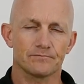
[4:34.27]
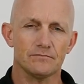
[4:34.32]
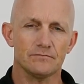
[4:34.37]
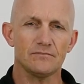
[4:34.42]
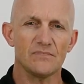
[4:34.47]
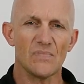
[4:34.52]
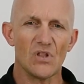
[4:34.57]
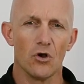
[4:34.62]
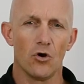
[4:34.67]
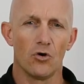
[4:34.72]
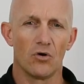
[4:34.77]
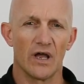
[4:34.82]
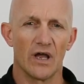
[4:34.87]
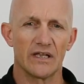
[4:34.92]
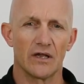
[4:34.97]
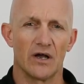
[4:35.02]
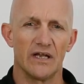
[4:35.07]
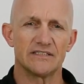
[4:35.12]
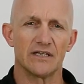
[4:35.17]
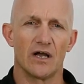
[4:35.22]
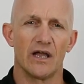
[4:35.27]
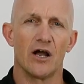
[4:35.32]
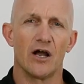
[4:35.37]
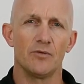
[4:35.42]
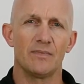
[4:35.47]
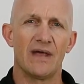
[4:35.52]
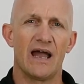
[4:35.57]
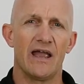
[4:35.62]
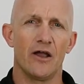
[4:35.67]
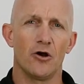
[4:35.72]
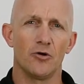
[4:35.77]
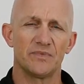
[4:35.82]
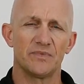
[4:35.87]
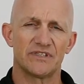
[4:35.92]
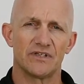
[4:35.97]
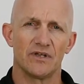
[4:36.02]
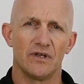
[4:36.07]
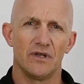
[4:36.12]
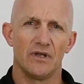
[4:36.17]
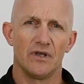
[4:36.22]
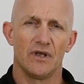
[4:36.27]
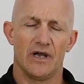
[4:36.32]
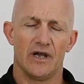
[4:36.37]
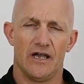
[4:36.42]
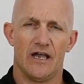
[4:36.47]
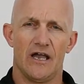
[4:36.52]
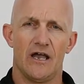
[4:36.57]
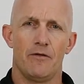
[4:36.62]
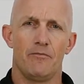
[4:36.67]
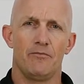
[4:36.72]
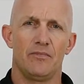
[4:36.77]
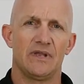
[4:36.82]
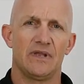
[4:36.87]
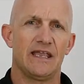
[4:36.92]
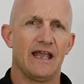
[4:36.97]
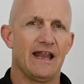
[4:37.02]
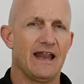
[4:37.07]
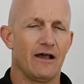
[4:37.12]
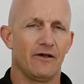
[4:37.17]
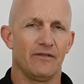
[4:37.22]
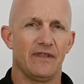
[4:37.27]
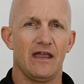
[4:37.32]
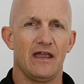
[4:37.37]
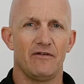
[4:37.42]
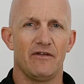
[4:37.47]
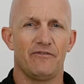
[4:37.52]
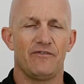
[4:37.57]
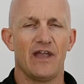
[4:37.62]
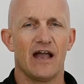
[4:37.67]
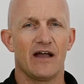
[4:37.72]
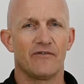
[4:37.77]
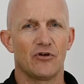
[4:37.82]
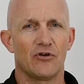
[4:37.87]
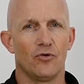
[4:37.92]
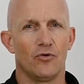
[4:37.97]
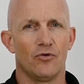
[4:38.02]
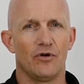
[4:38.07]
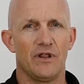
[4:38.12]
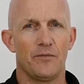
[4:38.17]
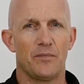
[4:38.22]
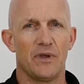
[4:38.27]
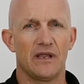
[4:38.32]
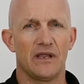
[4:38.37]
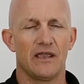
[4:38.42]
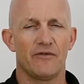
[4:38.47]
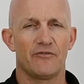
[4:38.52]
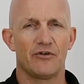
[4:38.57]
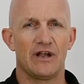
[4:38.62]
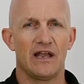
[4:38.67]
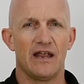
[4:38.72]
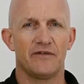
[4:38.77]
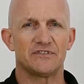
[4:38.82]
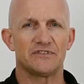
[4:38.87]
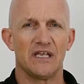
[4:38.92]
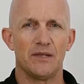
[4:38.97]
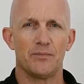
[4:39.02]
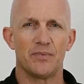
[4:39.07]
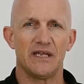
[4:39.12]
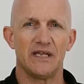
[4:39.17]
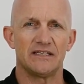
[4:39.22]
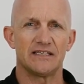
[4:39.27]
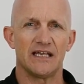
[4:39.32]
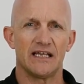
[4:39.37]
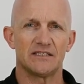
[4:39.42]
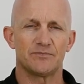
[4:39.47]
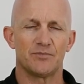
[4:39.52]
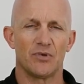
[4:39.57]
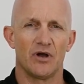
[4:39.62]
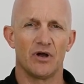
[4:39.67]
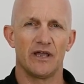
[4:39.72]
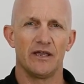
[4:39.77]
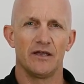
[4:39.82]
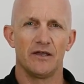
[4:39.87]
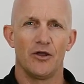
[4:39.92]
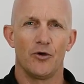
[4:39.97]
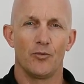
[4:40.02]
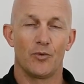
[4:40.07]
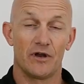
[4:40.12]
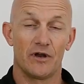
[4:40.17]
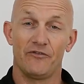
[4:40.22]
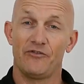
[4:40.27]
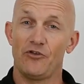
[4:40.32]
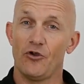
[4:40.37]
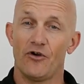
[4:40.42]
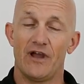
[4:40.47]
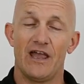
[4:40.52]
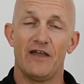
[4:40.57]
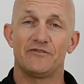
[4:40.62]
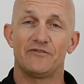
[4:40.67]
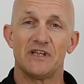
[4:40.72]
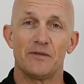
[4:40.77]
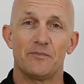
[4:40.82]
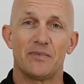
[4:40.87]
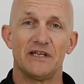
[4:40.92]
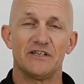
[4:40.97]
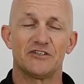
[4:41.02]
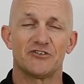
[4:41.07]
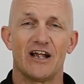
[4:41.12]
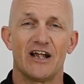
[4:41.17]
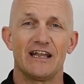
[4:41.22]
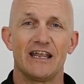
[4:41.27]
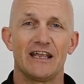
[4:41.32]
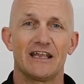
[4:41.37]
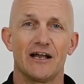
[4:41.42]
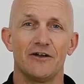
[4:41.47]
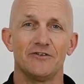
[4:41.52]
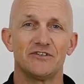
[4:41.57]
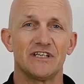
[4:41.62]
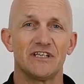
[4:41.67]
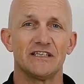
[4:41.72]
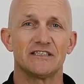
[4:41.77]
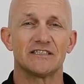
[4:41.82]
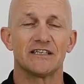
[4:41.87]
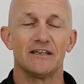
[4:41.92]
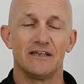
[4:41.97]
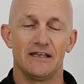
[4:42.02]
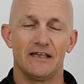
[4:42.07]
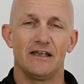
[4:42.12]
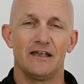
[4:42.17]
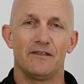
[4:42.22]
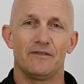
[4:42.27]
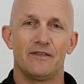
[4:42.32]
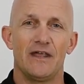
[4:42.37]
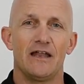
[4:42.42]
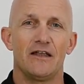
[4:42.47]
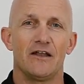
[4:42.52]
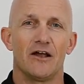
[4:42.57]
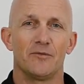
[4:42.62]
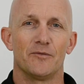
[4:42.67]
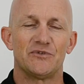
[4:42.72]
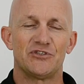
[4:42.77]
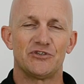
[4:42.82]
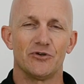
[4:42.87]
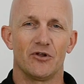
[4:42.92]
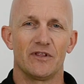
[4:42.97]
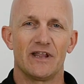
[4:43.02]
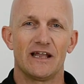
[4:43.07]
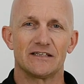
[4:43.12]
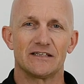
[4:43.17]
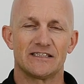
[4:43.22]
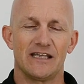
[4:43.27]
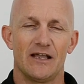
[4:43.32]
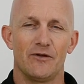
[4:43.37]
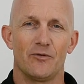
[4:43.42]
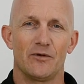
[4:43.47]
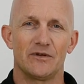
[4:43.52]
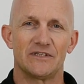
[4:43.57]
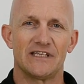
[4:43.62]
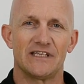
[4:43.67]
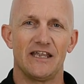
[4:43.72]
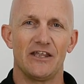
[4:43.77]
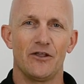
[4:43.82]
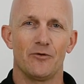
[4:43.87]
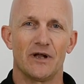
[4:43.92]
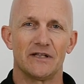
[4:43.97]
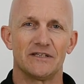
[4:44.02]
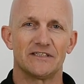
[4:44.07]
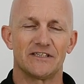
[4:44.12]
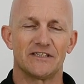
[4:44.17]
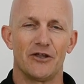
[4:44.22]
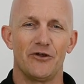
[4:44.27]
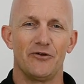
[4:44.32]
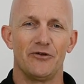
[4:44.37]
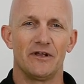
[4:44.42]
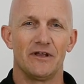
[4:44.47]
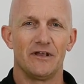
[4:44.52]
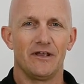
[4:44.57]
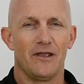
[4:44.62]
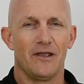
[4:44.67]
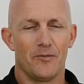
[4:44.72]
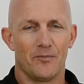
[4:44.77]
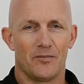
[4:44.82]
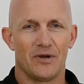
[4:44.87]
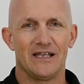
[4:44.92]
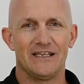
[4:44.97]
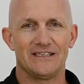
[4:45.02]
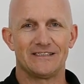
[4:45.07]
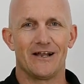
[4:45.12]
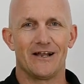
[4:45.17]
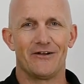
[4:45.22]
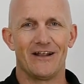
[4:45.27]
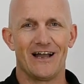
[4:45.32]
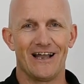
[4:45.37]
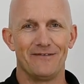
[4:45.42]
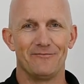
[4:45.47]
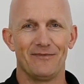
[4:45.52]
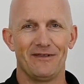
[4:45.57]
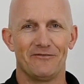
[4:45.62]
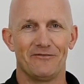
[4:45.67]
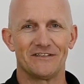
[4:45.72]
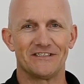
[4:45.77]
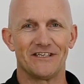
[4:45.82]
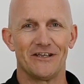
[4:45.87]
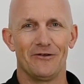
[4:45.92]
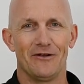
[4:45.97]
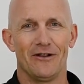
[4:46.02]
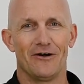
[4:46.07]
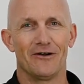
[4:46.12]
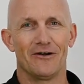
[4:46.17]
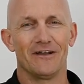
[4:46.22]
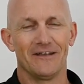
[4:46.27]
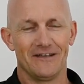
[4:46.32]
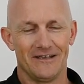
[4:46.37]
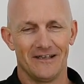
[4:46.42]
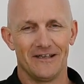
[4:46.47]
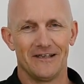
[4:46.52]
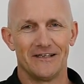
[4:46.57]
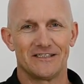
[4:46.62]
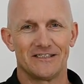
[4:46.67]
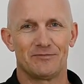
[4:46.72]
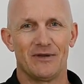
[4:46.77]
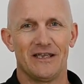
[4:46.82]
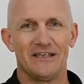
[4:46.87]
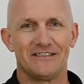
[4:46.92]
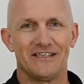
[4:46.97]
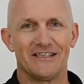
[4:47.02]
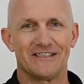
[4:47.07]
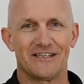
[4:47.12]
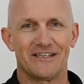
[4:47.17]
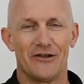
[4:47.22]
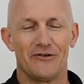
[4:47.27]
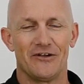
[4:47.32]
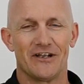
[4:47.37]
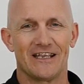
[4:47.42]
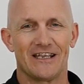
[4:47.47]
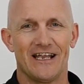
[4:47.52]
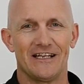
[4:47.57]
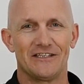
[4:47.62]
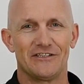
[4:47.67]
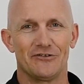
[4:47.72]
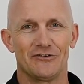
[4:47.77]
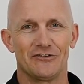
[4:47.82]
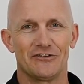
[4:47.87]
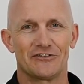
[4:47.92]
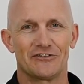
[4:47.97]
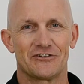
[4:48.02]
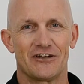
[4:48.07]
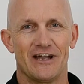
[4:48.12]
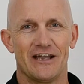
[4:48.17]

All right, guys, I hope that helps. Get out there. If you haven't already been given an FTP test by one of your FTP training coaches, then I'm sure they'll set you one soon. Please don't hate me for too long. Speak to you soon. I'll catch you on the trails.